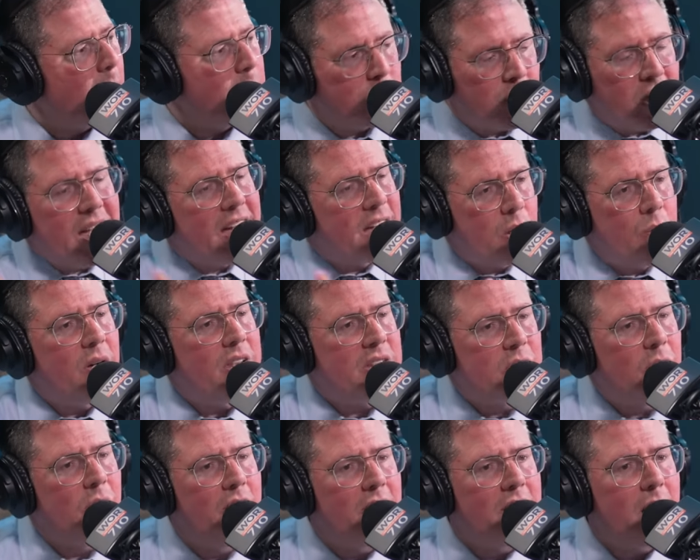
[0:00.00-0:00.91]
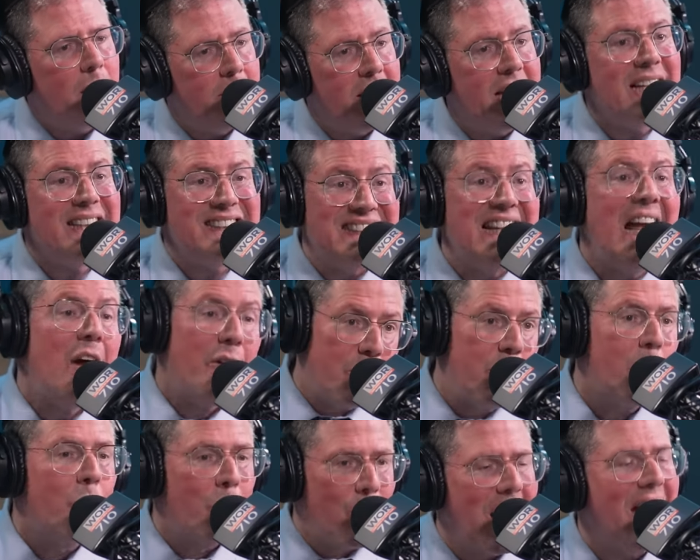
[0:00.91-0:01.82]
I'm sure you get the question all the time. Like, is now
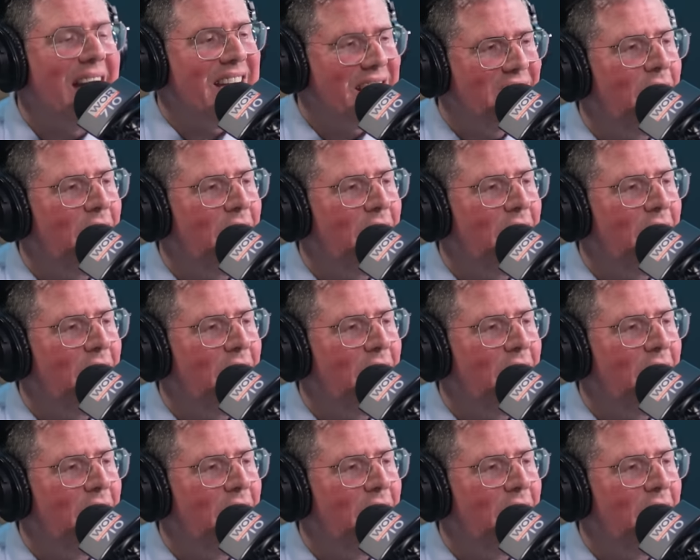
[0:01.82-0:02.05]
the right